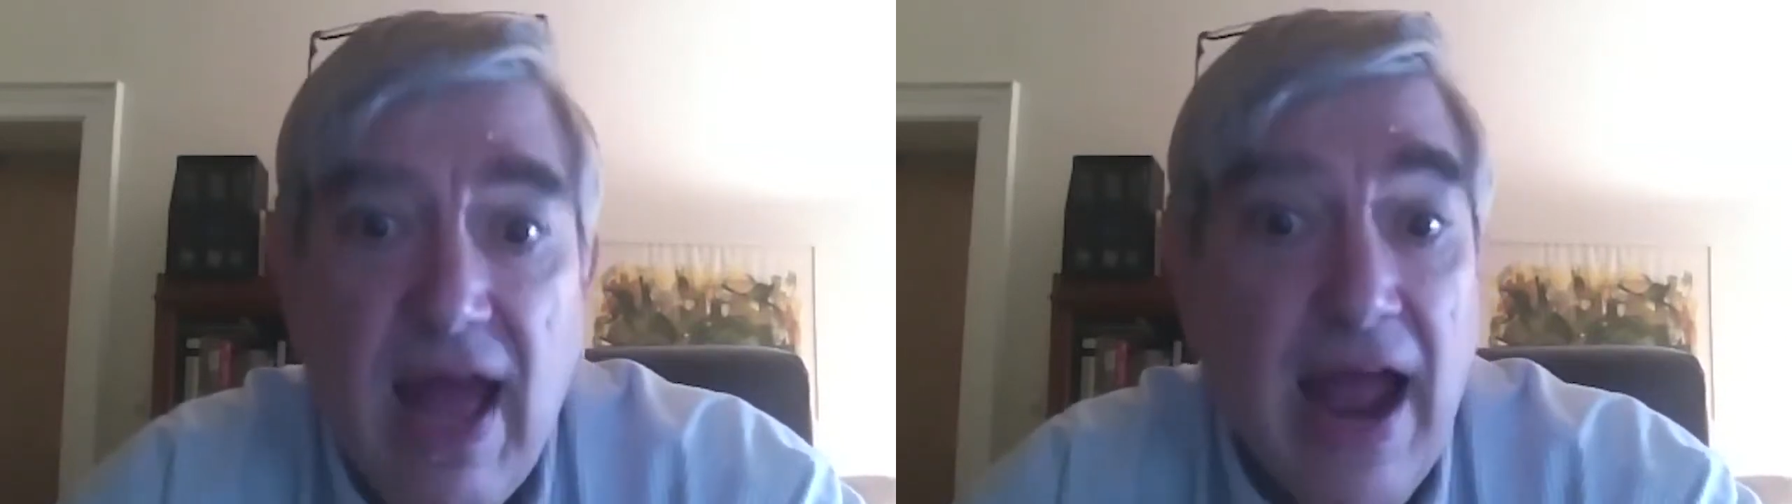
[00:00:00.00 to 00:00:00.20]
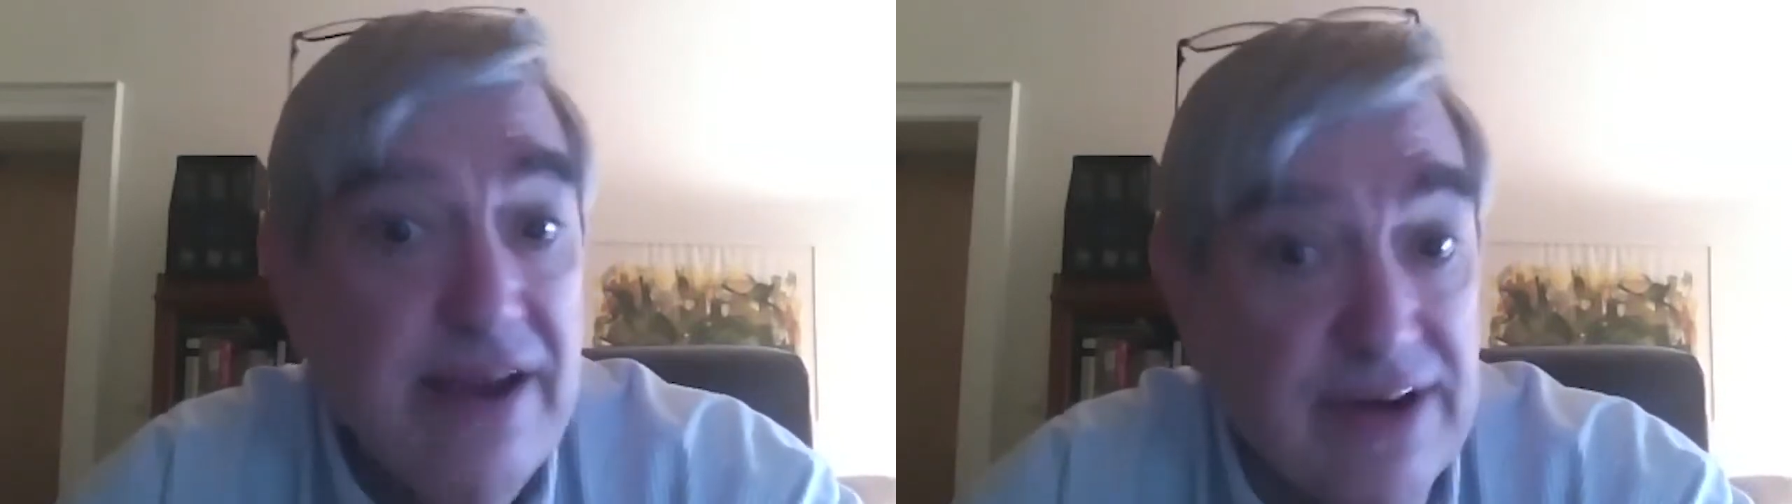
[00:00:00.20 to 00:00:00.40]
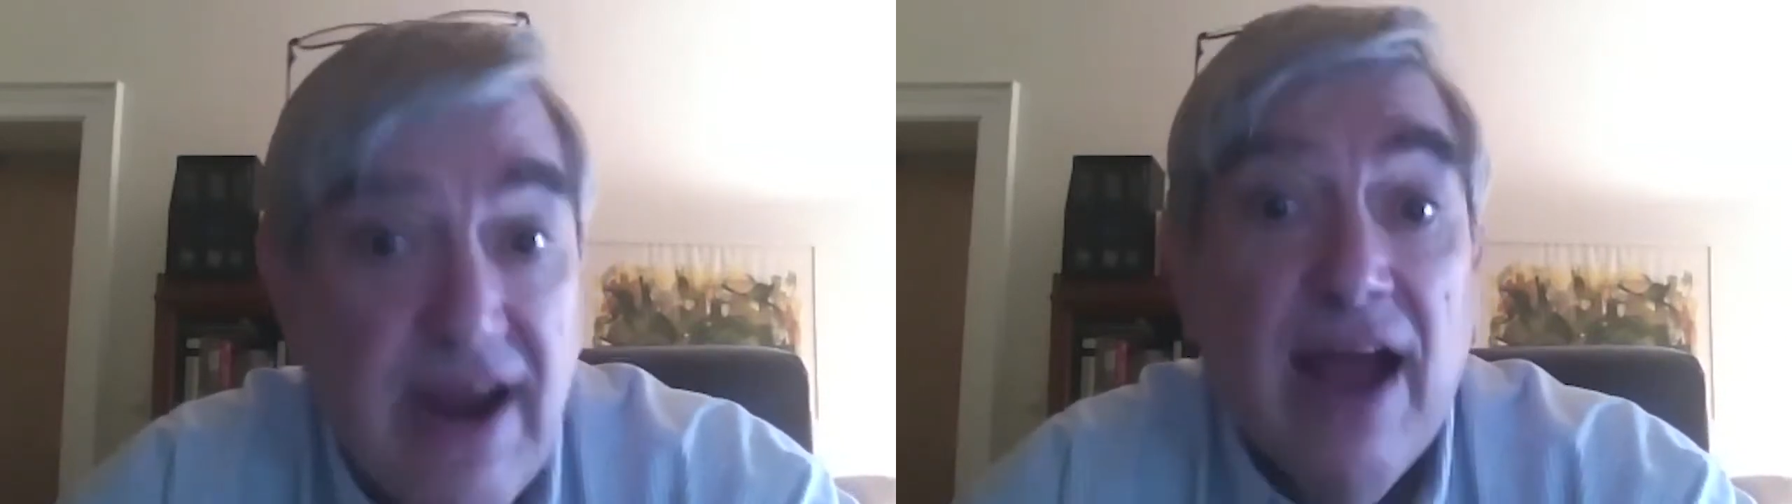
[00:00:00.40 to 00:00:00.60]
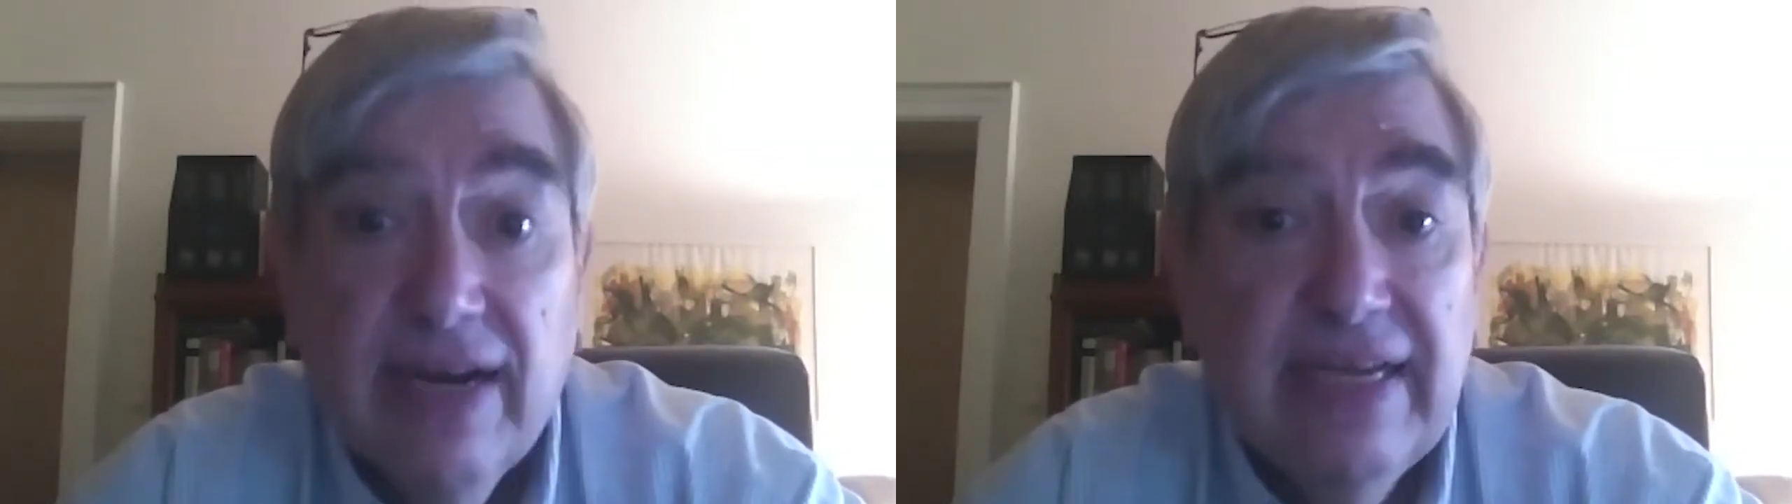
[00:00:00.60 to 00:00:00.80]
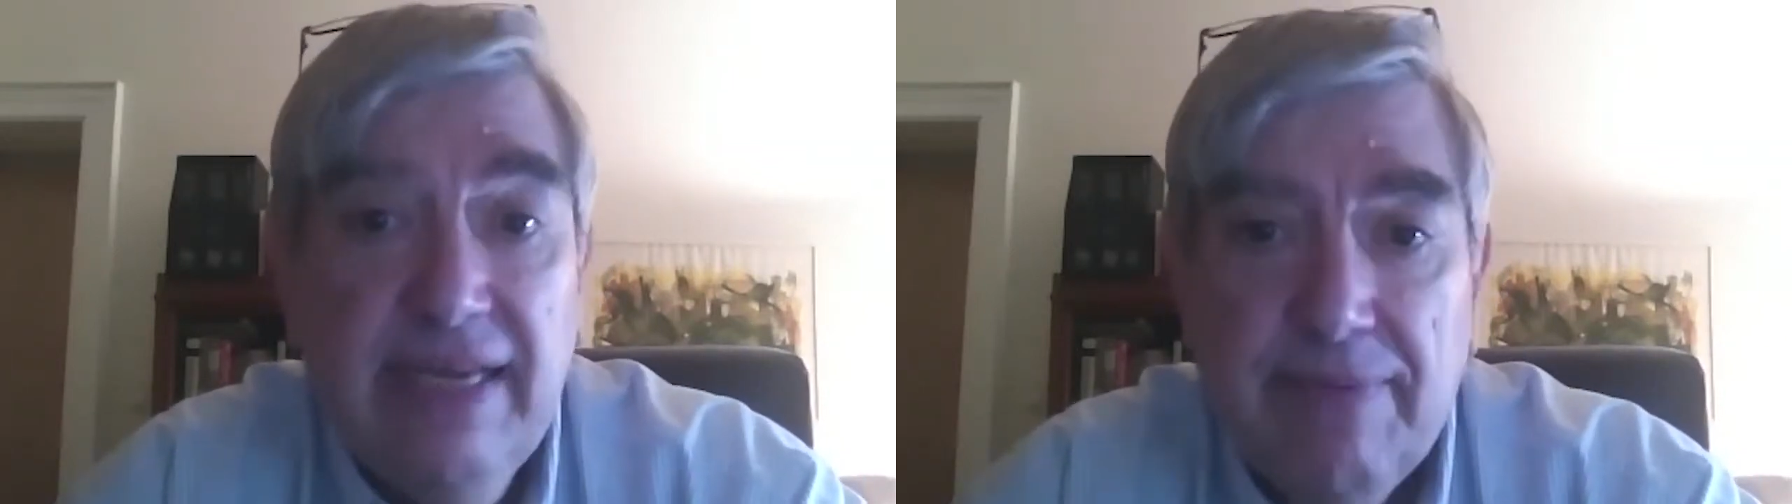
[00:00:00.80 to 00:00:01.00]
and you're not going
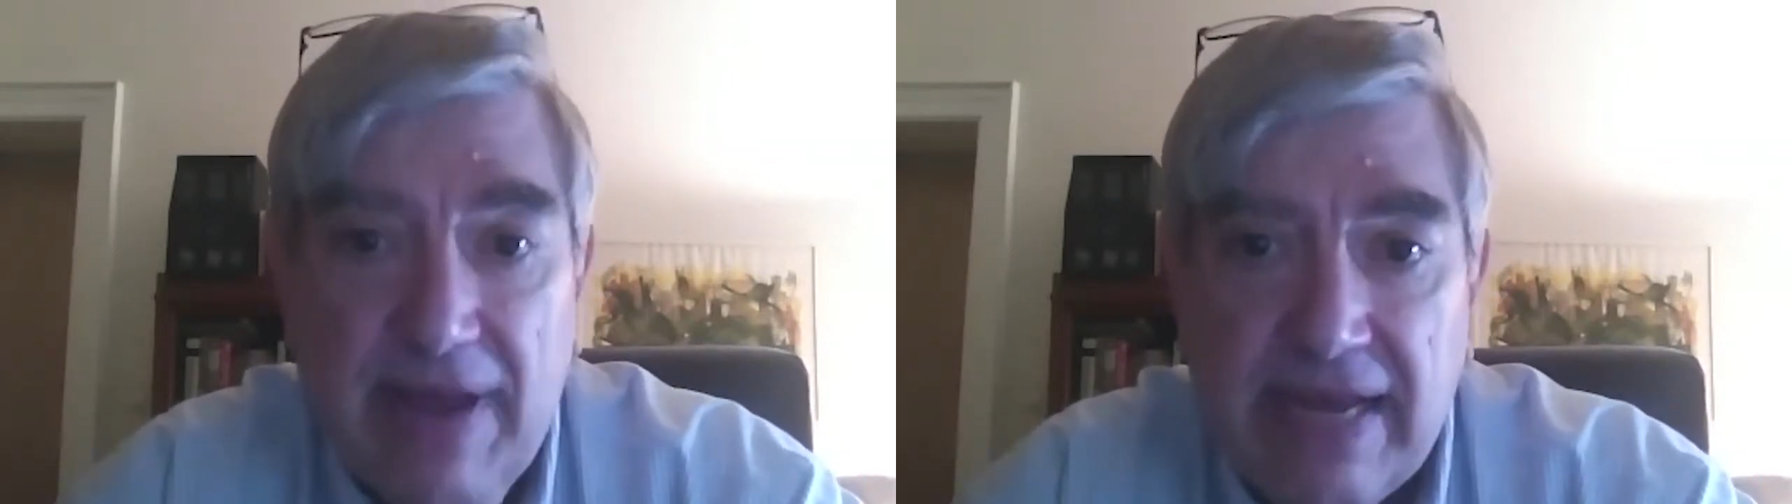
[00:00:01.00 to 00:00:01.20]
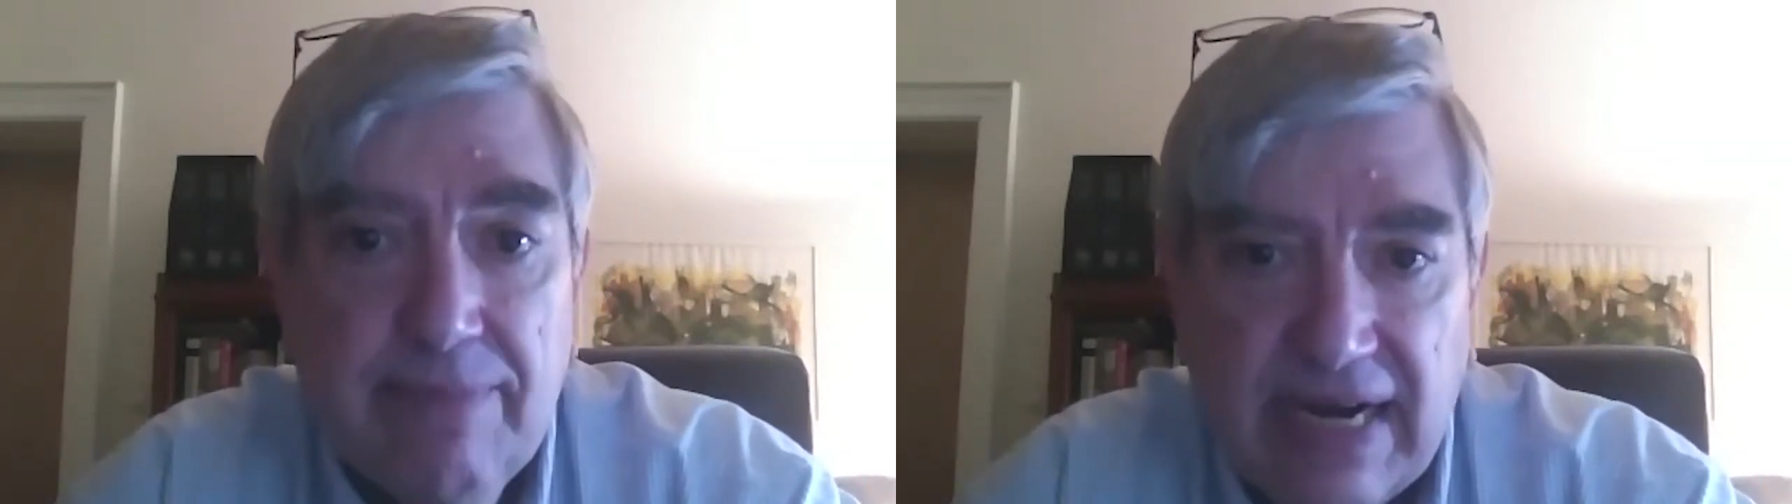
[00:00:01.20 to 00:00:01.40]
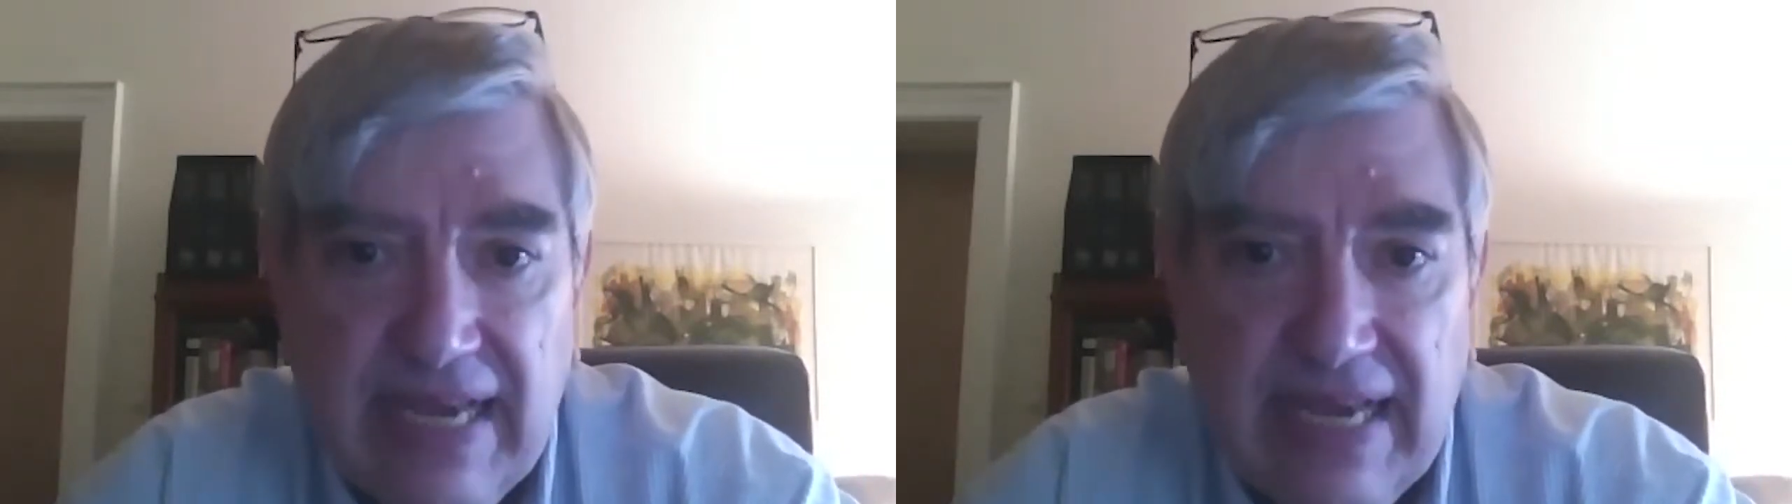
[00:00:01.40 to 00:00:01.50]
to keep anybody